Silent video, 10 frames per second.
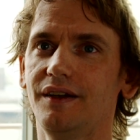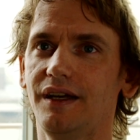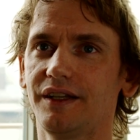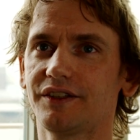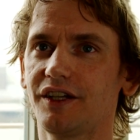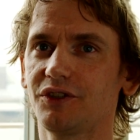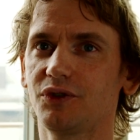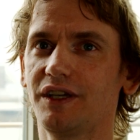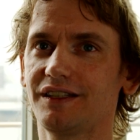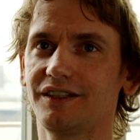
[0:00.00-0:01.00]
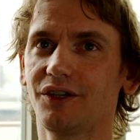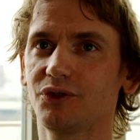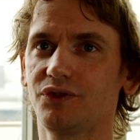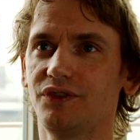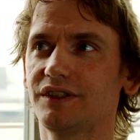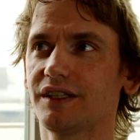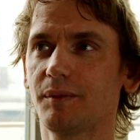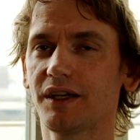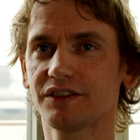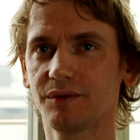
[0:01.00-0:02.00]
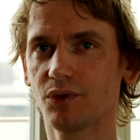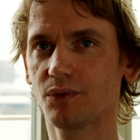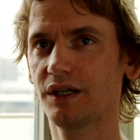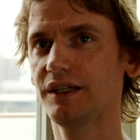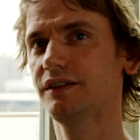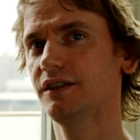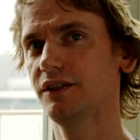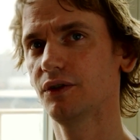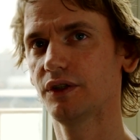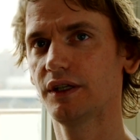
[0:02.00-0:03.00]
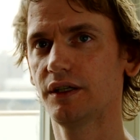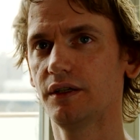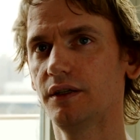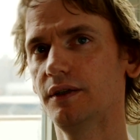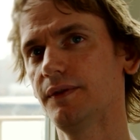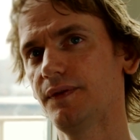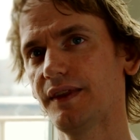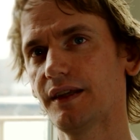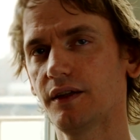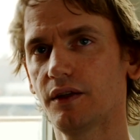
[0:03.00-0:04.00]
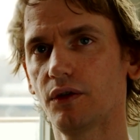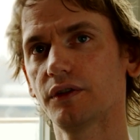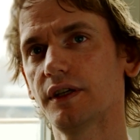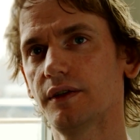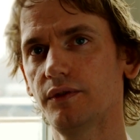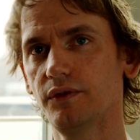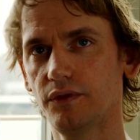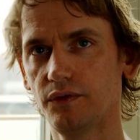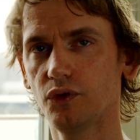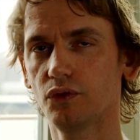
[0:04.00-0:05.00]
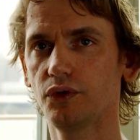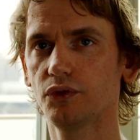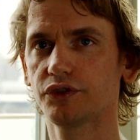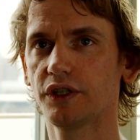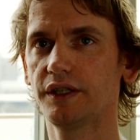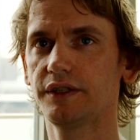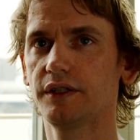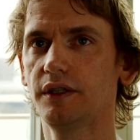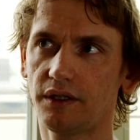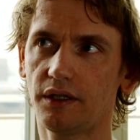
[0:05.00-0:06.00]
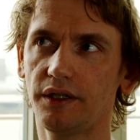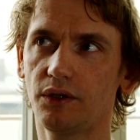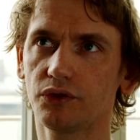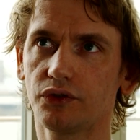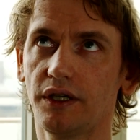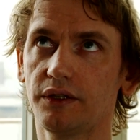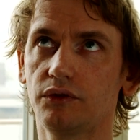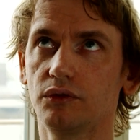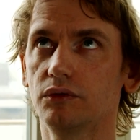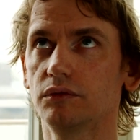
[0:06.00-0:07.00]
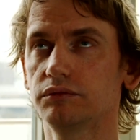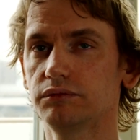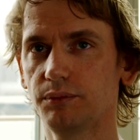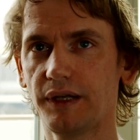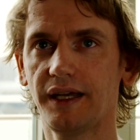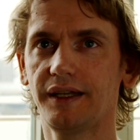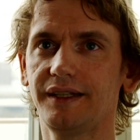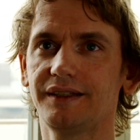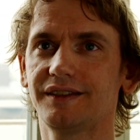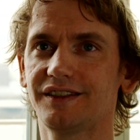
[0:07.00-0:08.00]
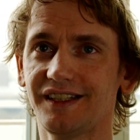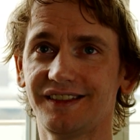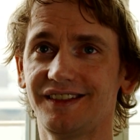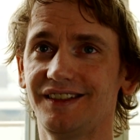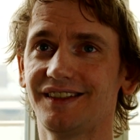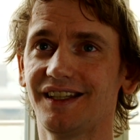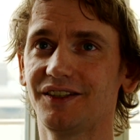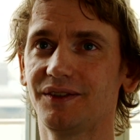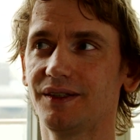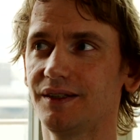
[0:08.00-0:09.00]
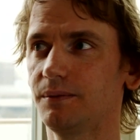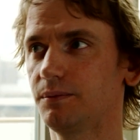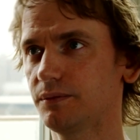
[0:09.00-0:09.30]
and trying to get it out with the maximum quality on the view side. I also had to plan it, test it, and